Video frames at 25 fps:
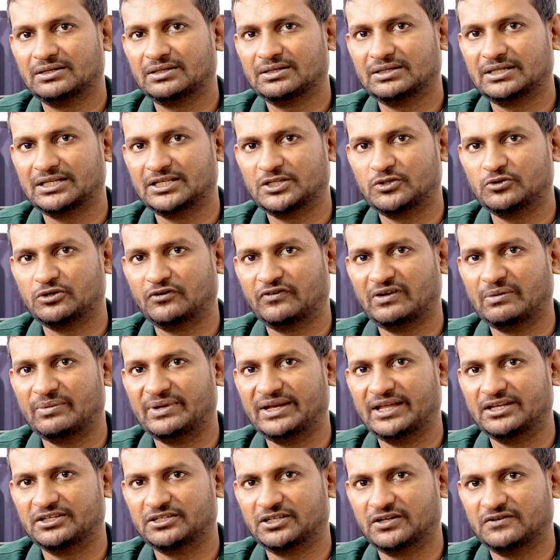the issue of
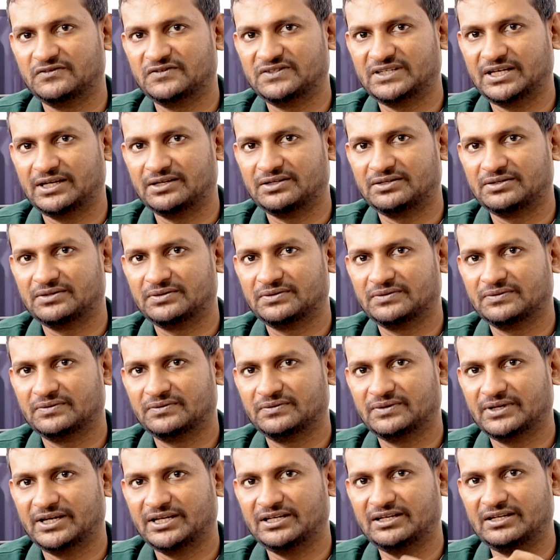emanation of state,
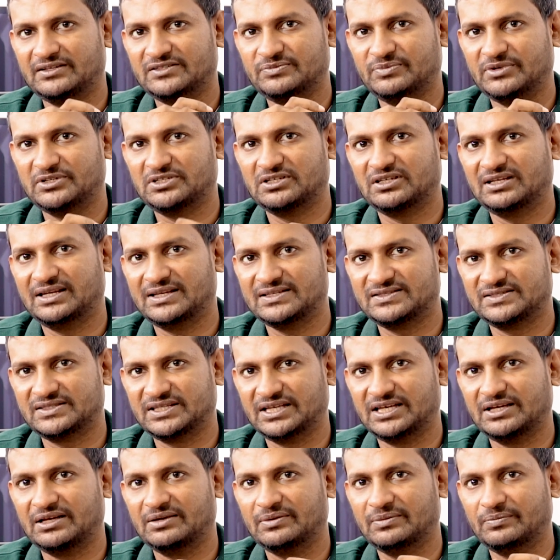right? Especially, let's
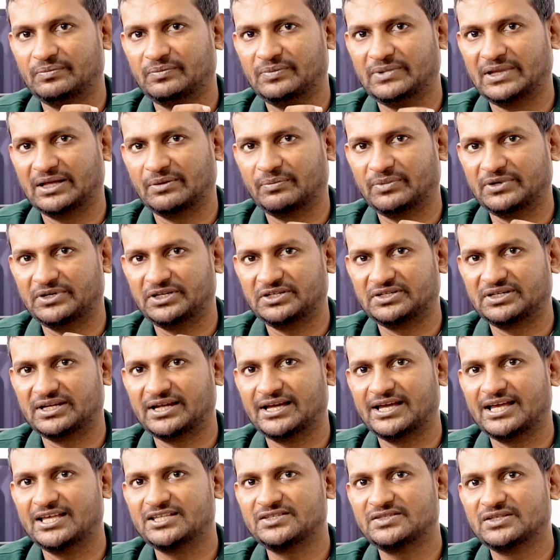say, British
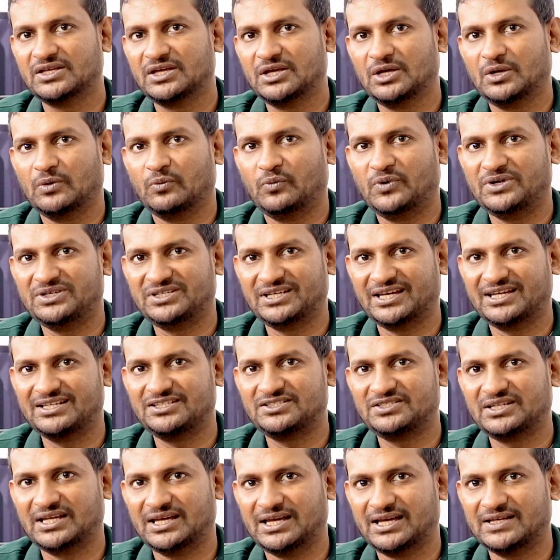Gas, which had
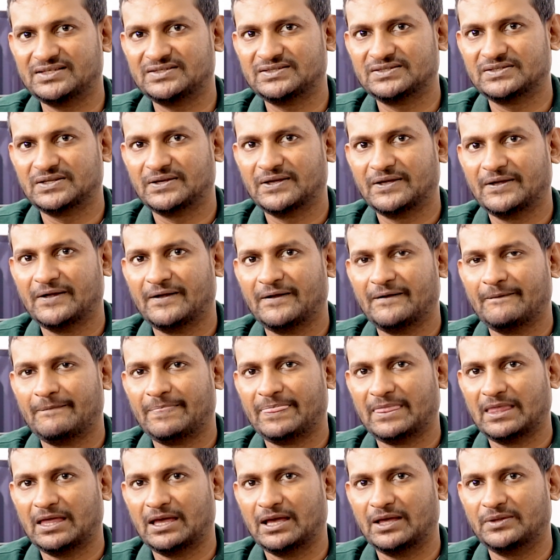shares,
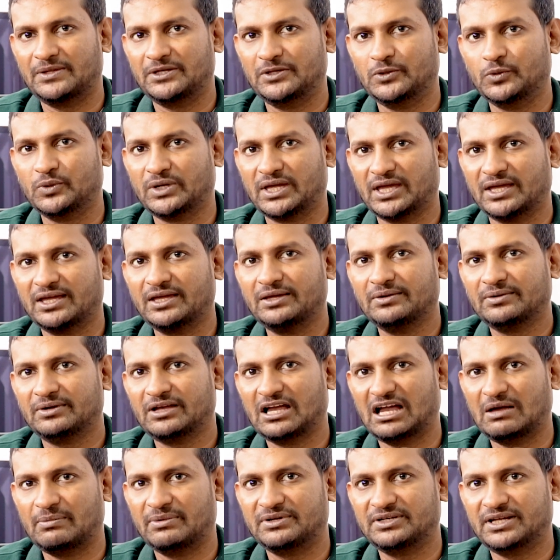the UK
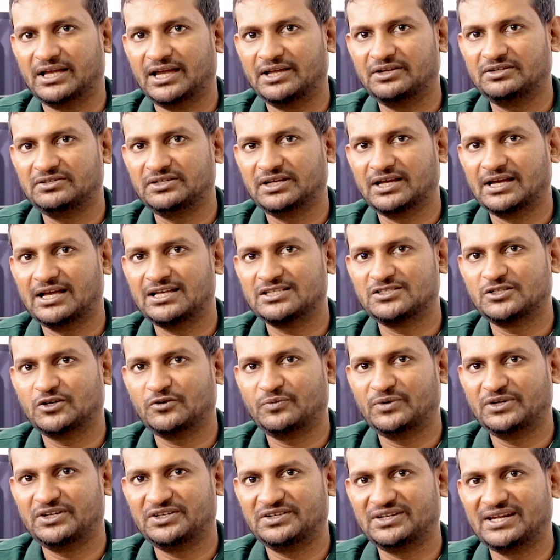government had shares of
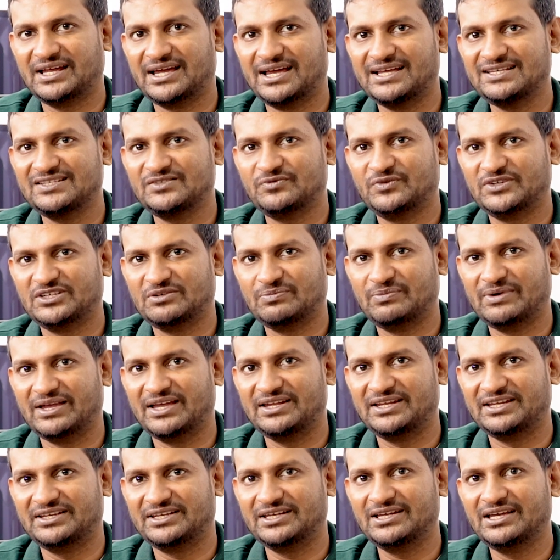British Gas, which
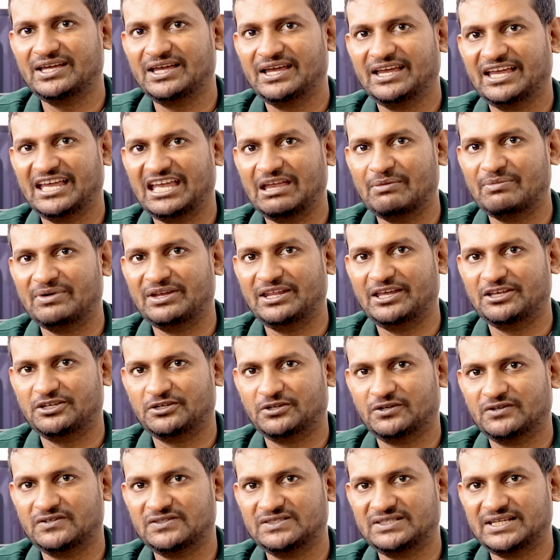made it a
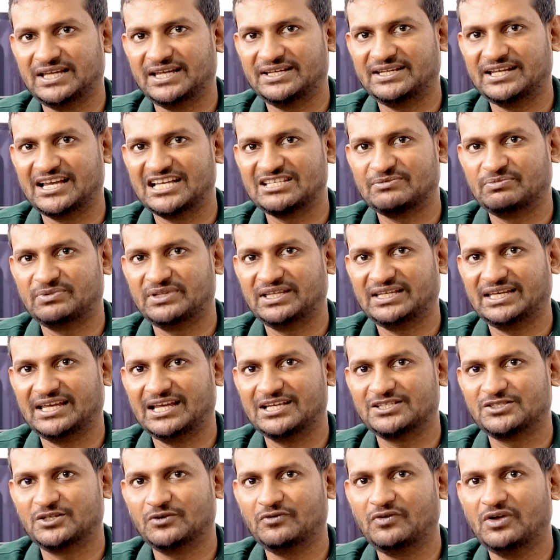emanation of state, as per the
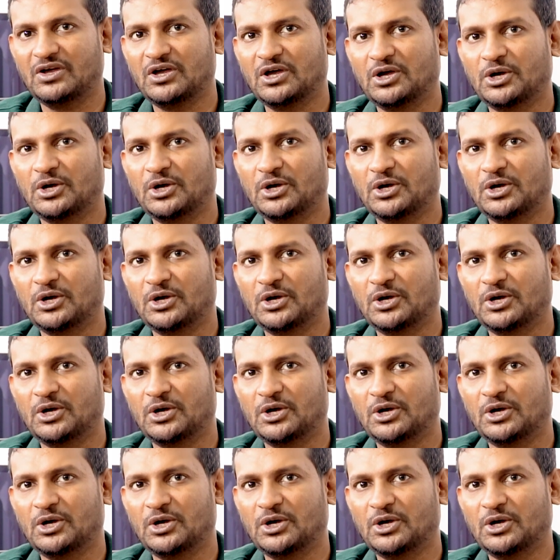case of